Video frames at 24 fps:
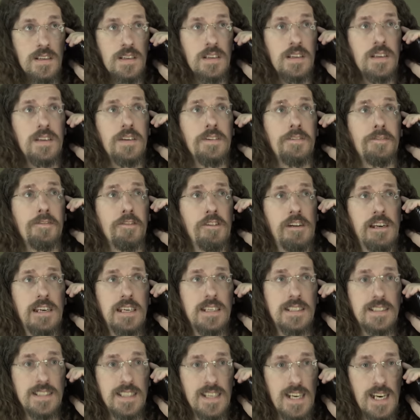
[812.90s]
I'm
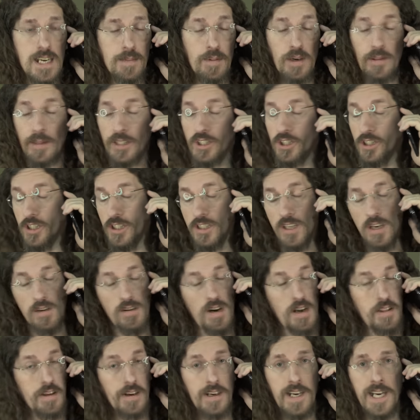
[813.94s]
afraid not. Pretty much
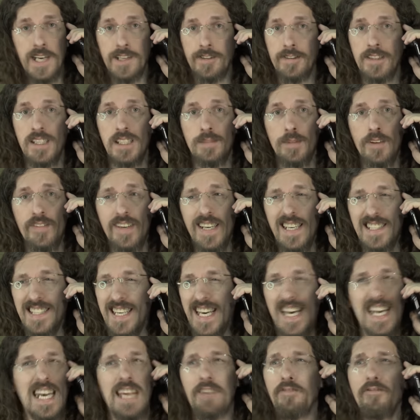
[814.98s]
no other character in this movie has
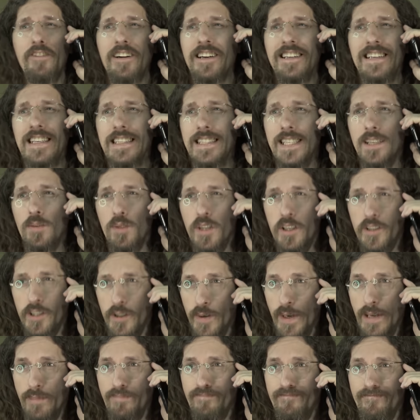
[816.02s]
any freaking idea what they're
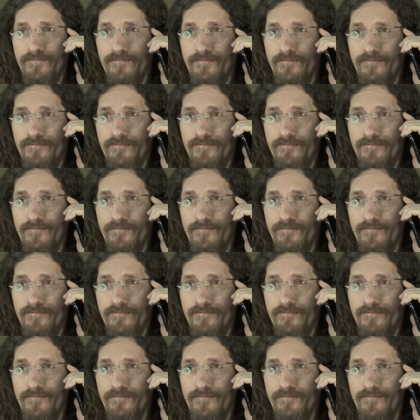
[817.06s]
doing.